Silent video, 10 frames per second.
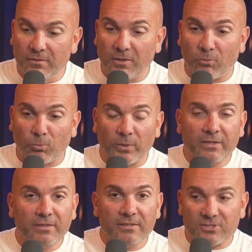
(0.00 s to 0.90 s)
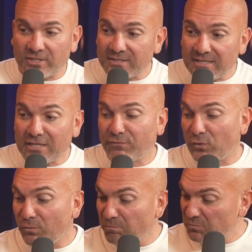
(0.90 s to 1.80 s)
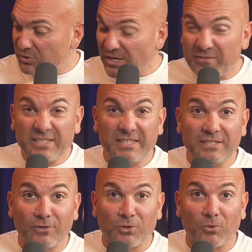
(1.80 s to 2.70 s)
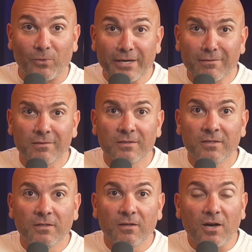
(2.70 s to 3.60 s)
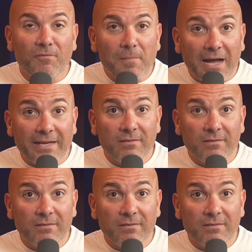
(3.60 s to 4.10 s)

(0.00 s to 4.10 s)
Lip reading: a really successful 17-year career of mine